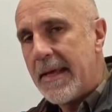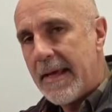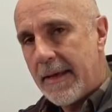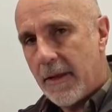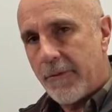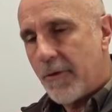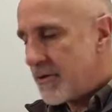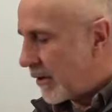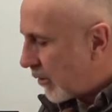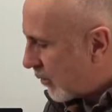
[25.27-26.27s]
Now the
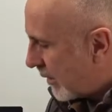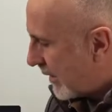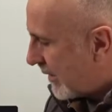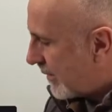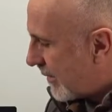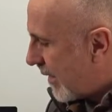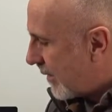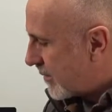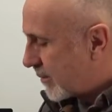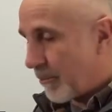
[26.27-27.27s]
first thing you're going to need in
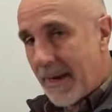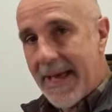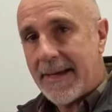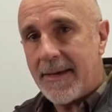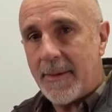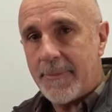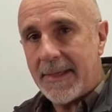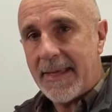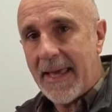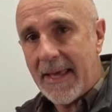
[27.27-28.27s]
that is the black cup
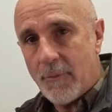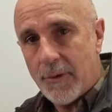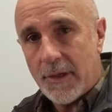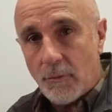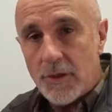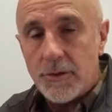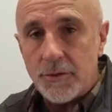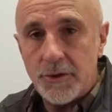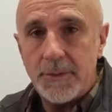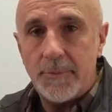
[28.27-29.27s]
that came with the
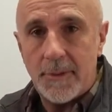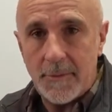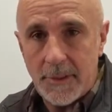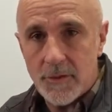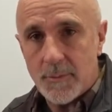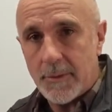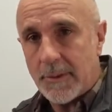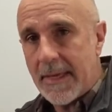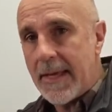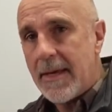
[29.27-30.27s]
original shipment of the instrument,
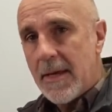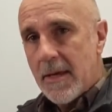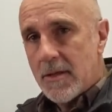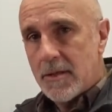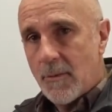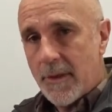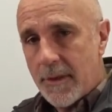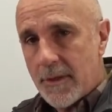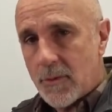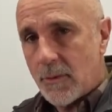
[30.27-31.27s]
okay? So
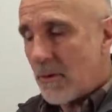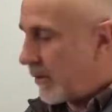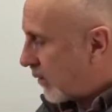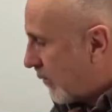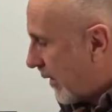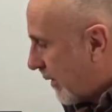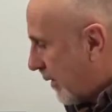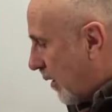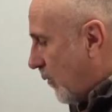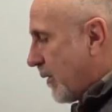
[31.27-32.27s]
with this we're going to go ahead
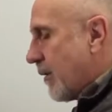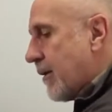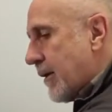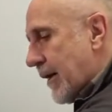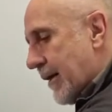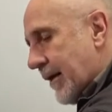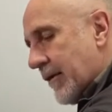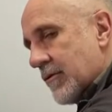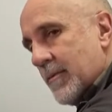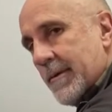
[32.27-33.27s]
and load it on
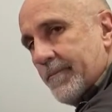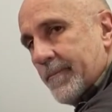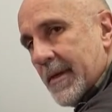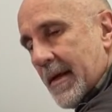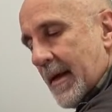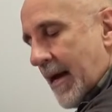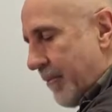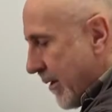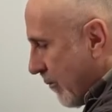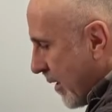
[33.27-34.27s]
the instrument
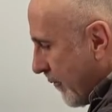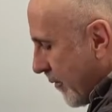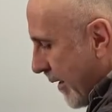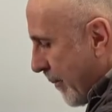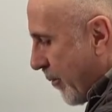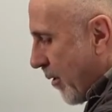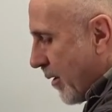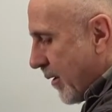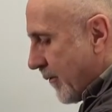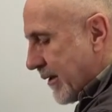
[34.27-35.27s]
and be ready for that
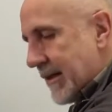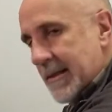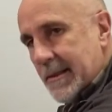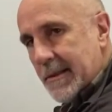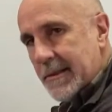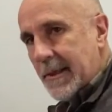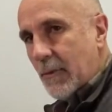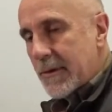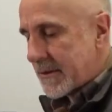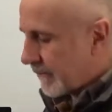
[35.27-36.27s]
part of the testing
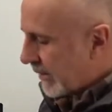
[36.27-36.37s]
sequence.